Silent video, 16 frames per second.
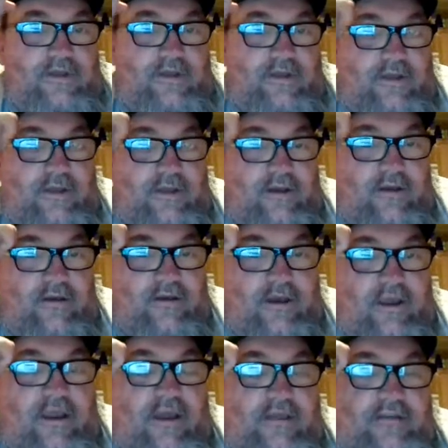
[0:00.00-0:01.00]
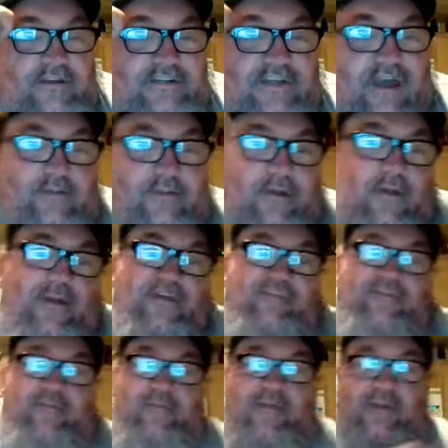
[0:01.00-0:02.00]
There's got to be a way
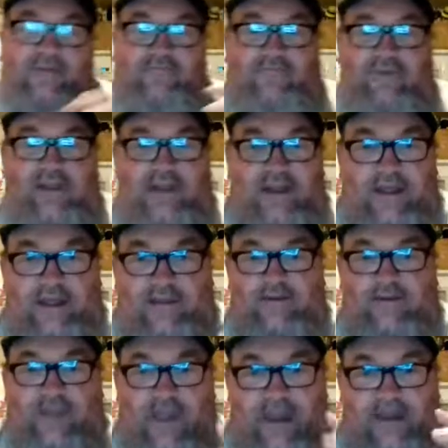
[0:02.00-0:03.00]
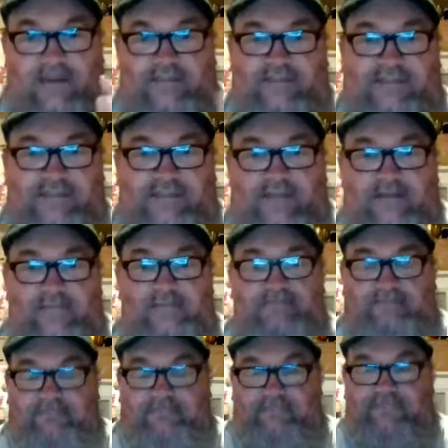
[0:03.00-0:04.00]
for me to read it and look at it and see it
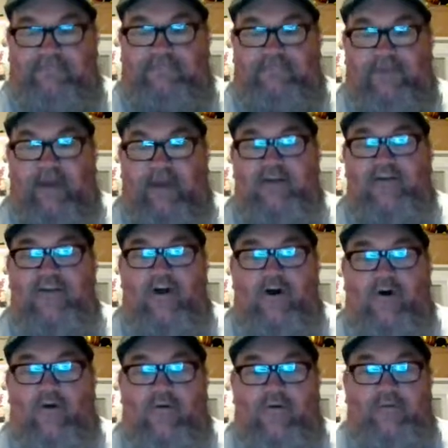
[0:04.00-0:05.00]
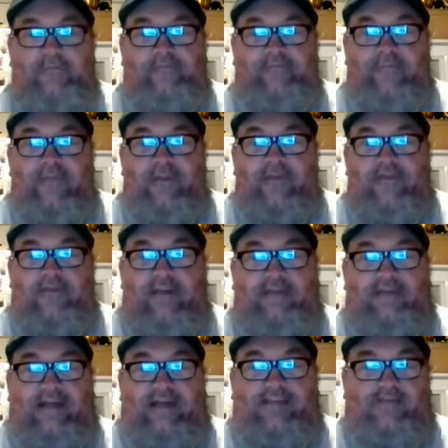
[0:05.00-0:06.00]
and know that
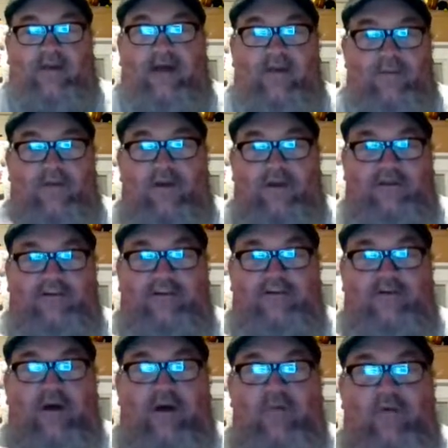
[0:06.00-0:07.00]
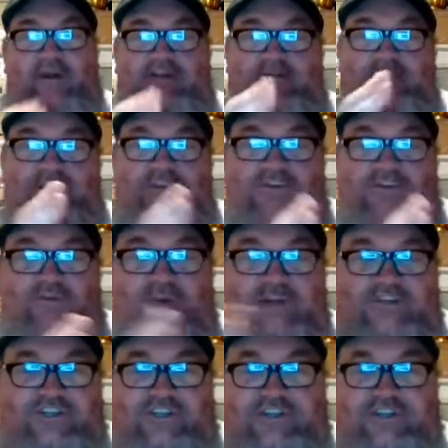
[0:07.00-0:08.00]
that's what I want it to do. I want it to be 2
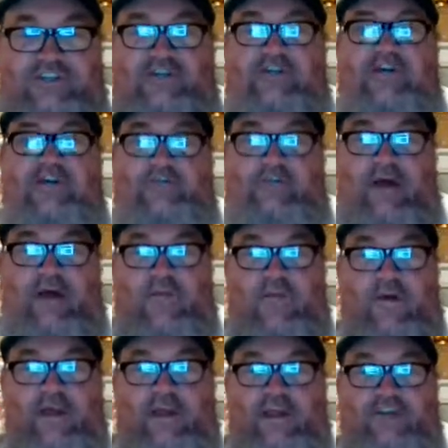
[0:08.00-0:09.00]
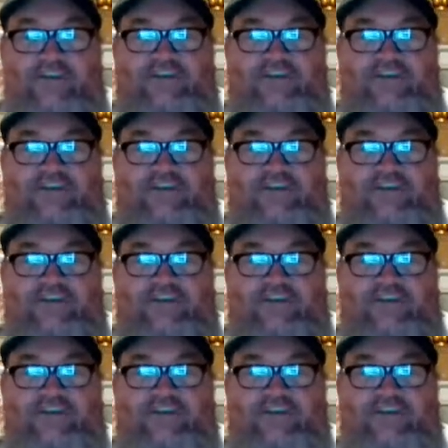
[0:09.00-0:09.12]
inches by 1 inch